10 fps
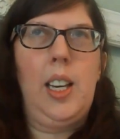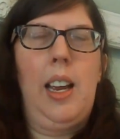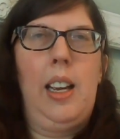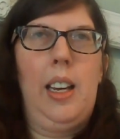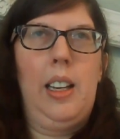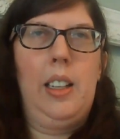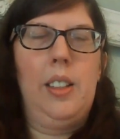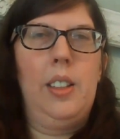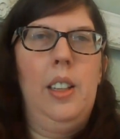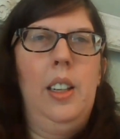and
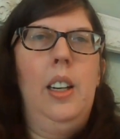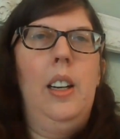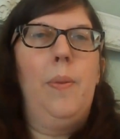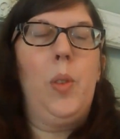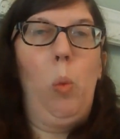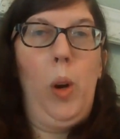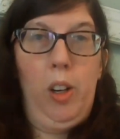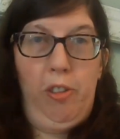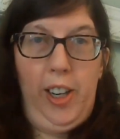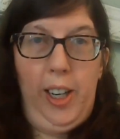
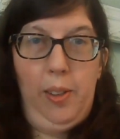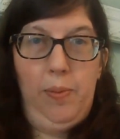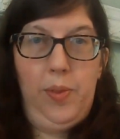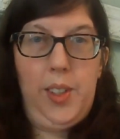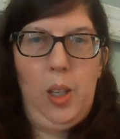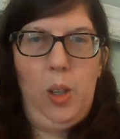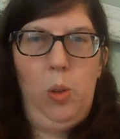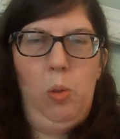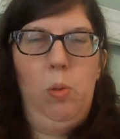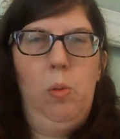welfare. So